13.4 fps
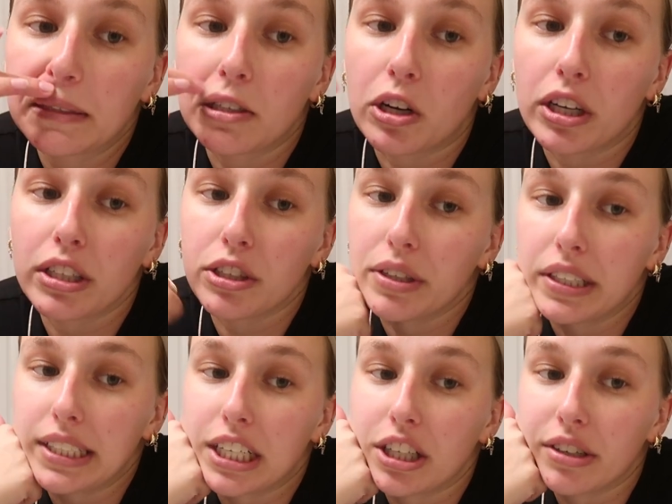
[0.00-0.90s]
start
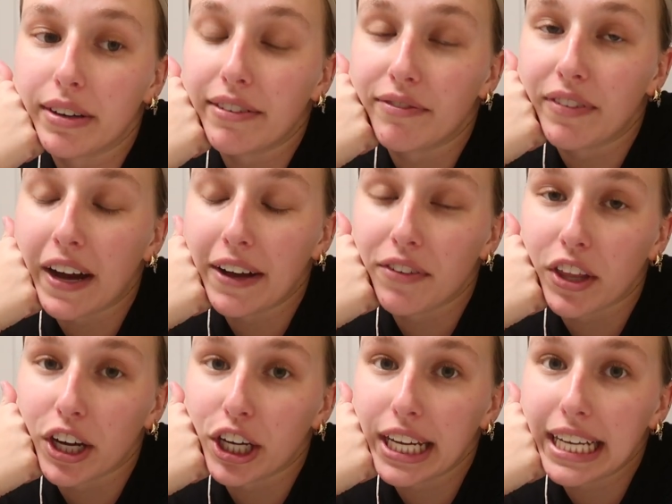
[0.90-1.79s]
doing dinner around 5
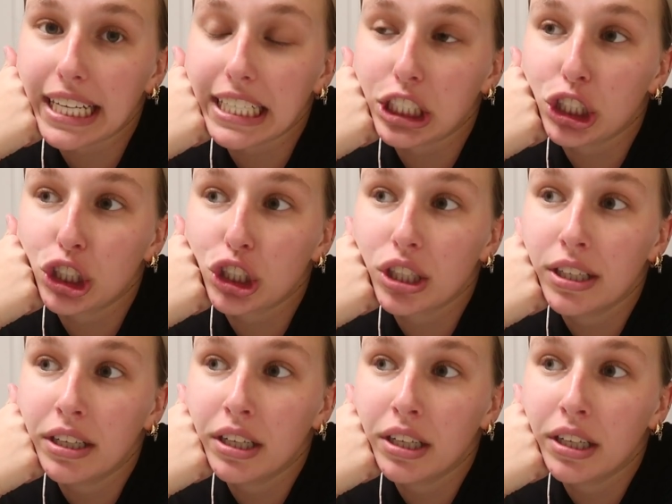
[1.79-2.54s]
30 ish